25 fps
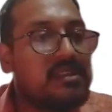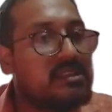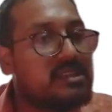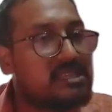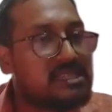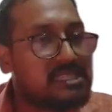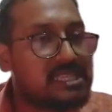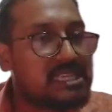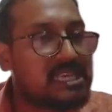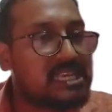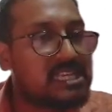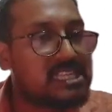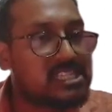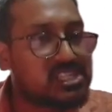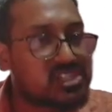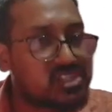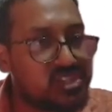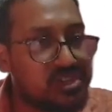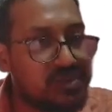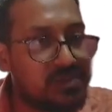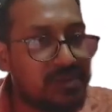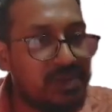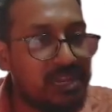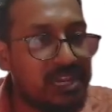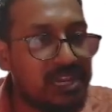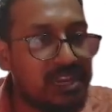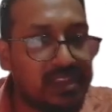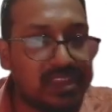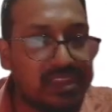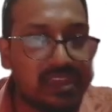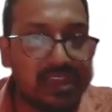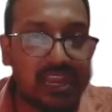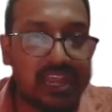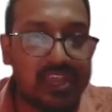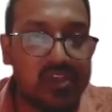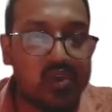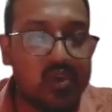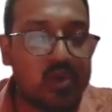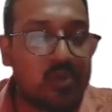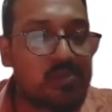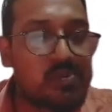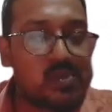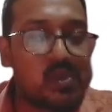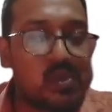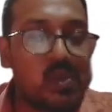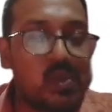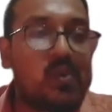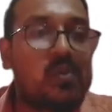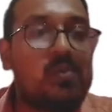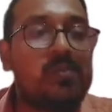This is extremely clear, I hope
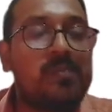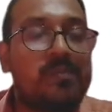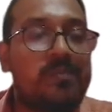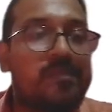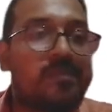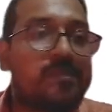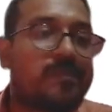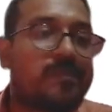so.